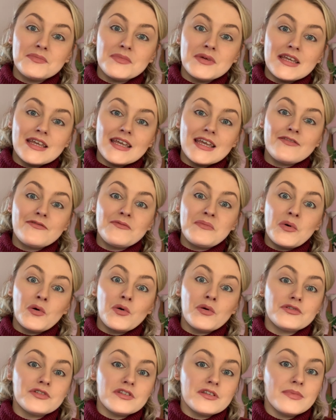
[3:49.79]
me even more
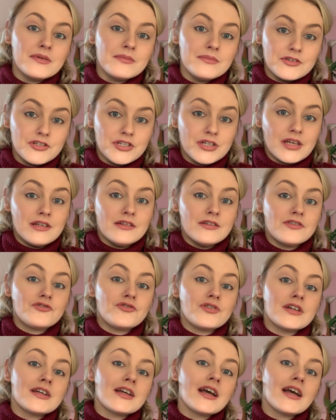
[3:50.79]
into the publishing industry.